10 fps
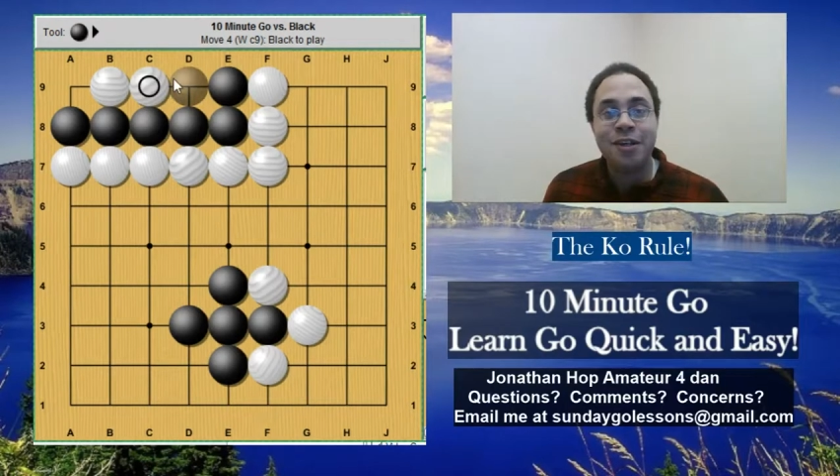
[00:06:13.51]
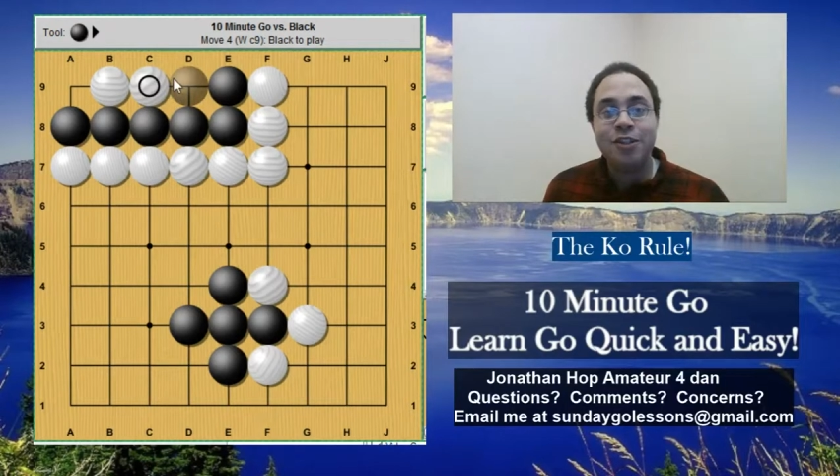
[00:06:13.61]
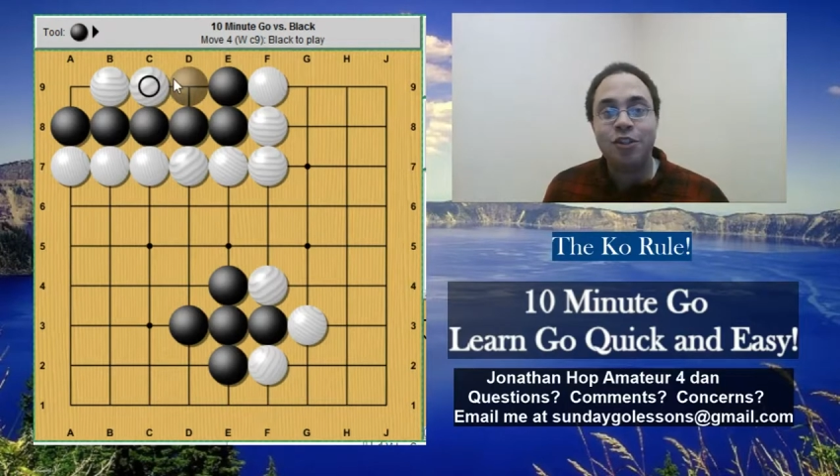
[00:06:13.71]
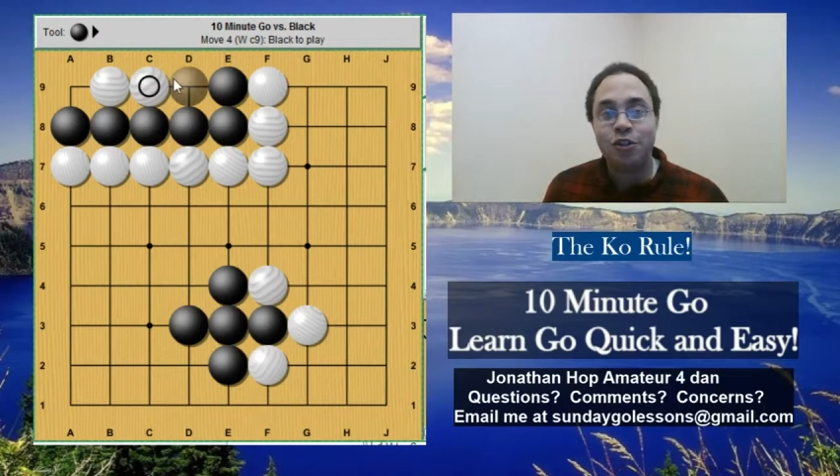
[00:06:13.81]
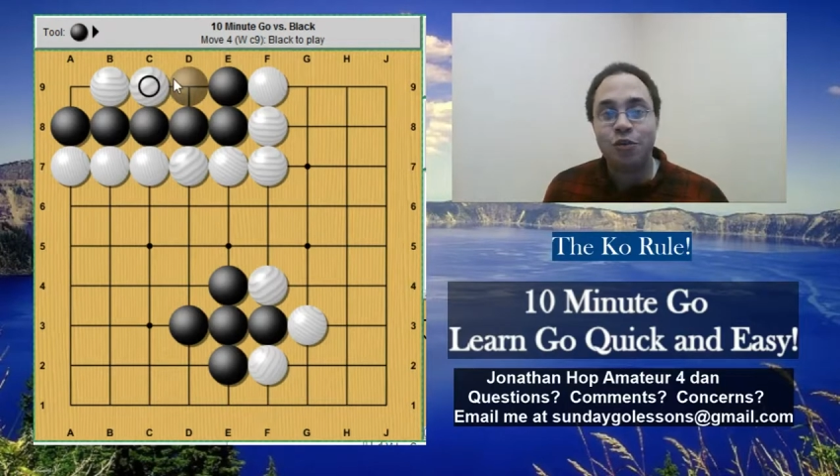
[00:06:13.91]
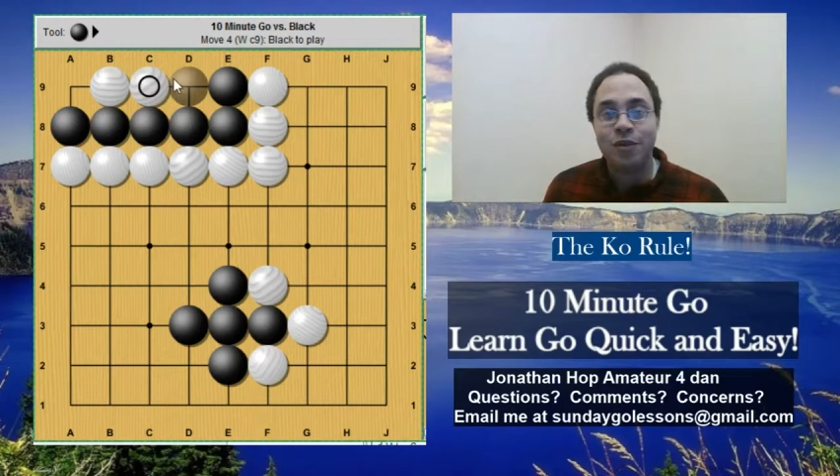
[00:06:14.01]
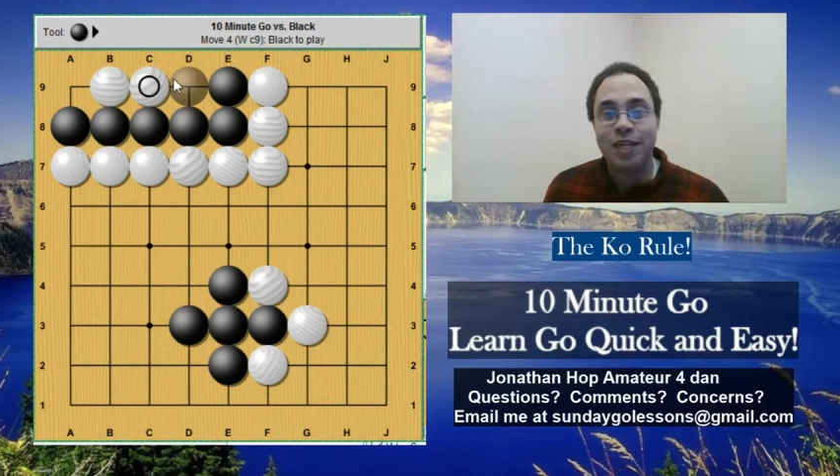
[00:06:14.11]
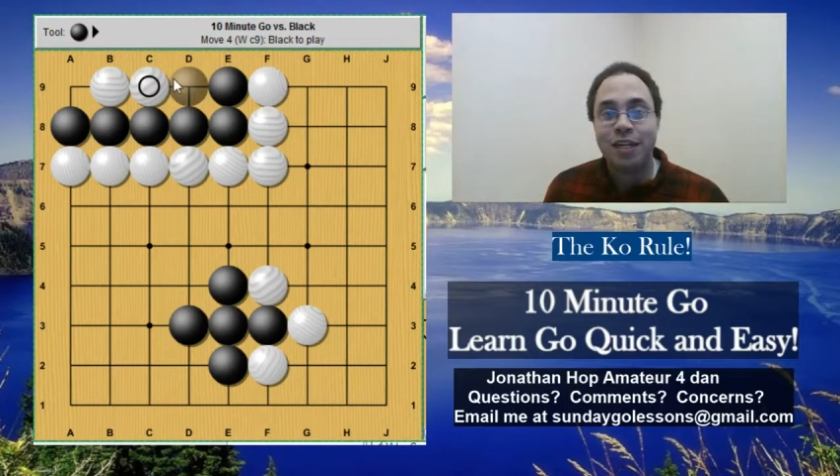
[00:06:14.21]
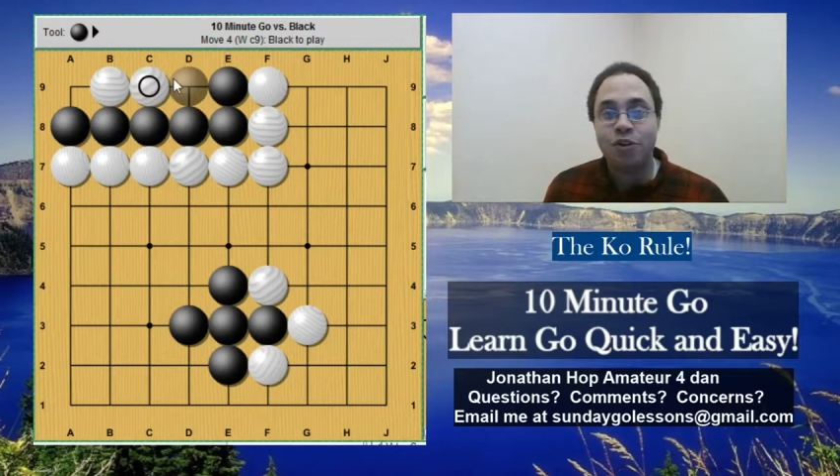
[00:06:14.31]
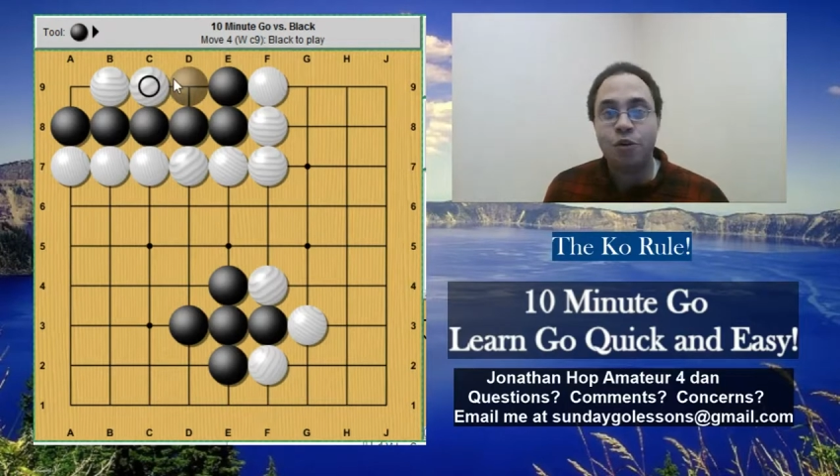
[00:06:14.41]
so you
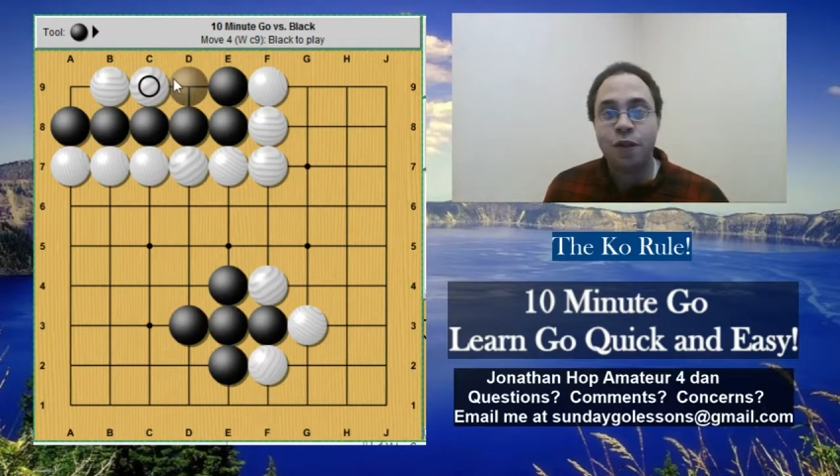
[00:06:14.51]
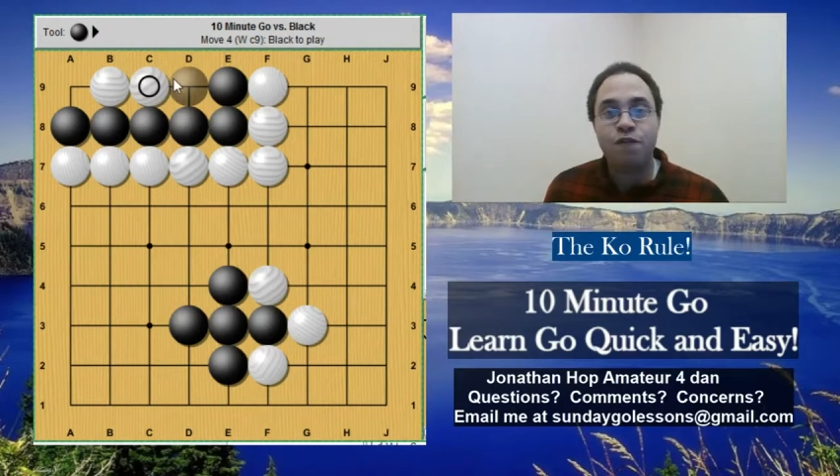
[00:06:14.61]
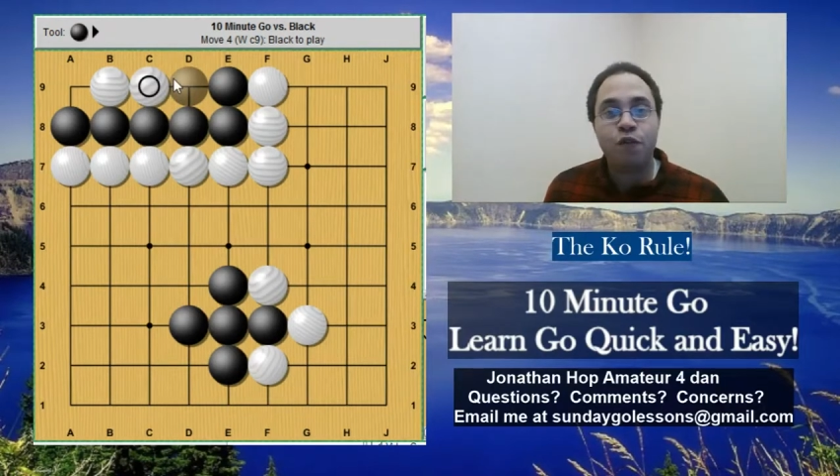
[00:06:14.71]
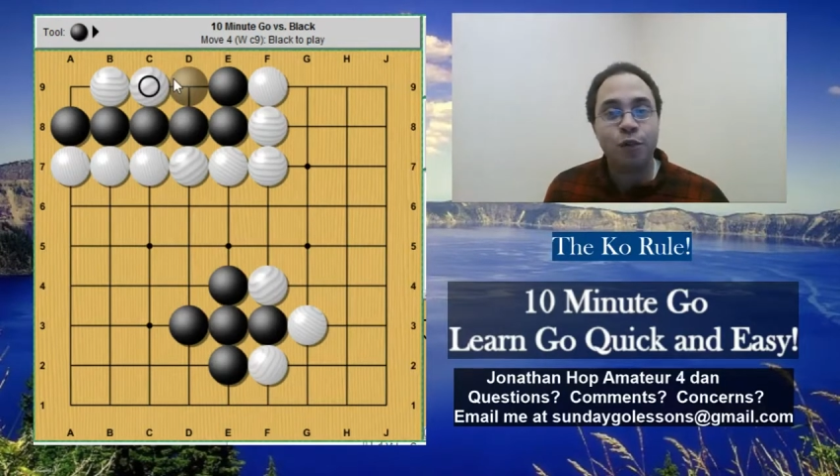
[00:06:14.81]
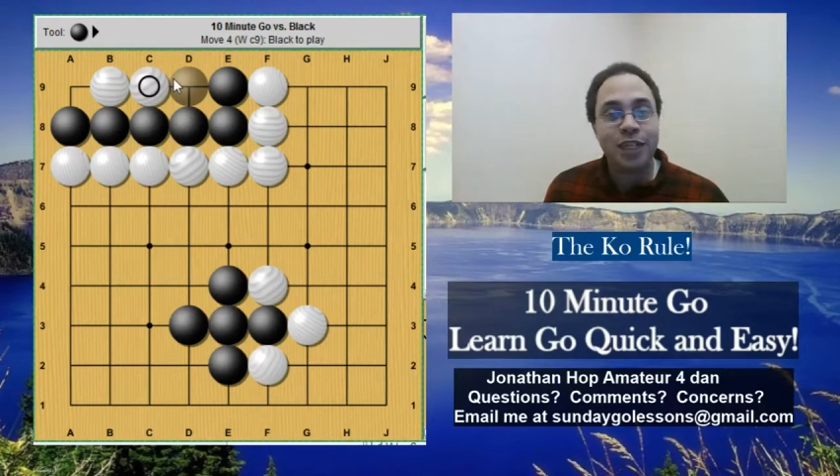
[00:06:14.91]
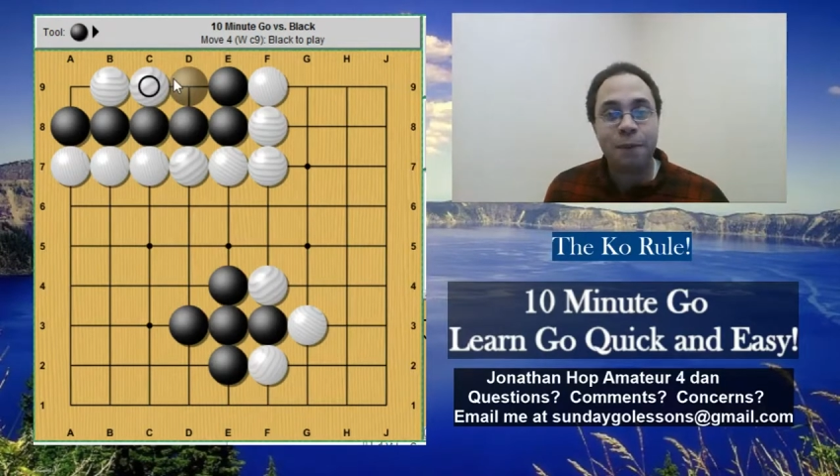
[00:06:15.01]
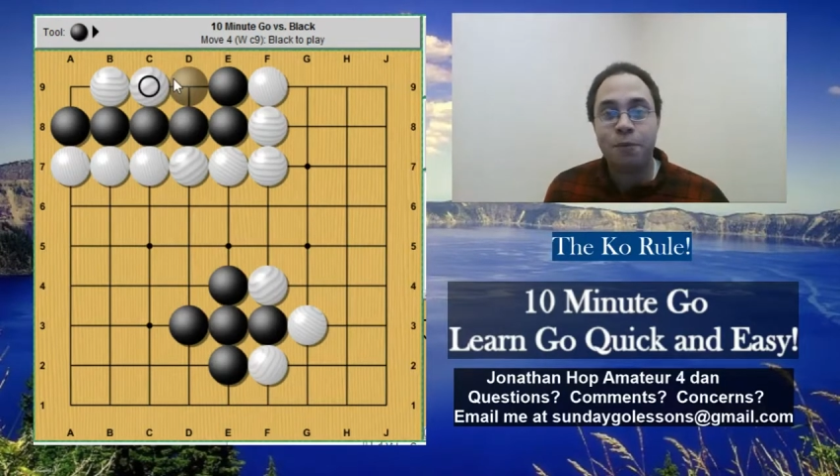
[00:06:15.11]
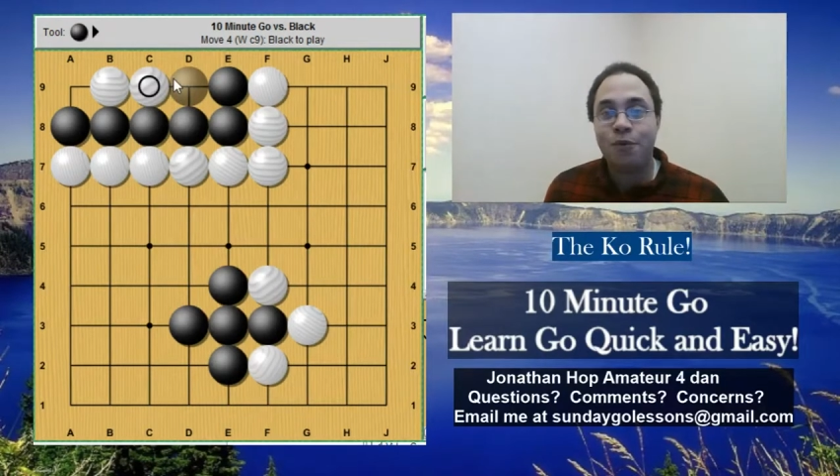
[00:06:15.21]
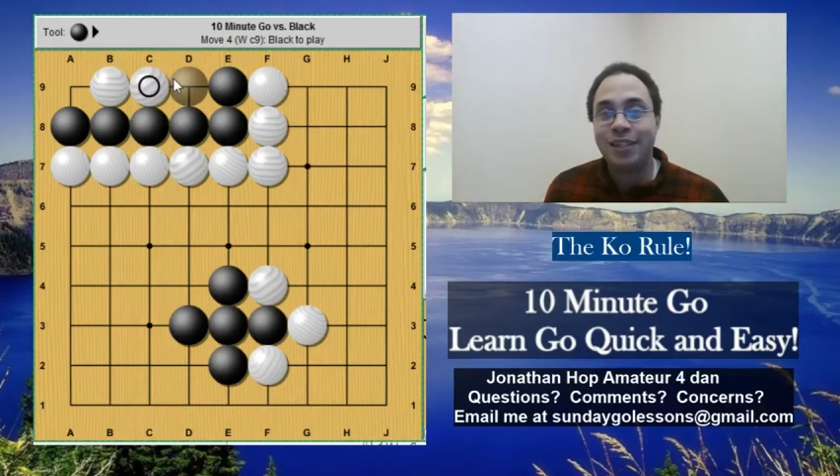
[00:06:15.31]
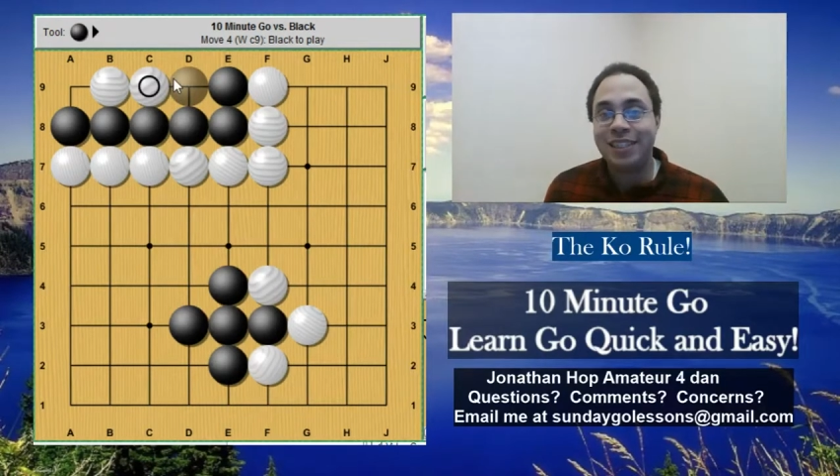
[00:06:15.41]
get a total of 14 points,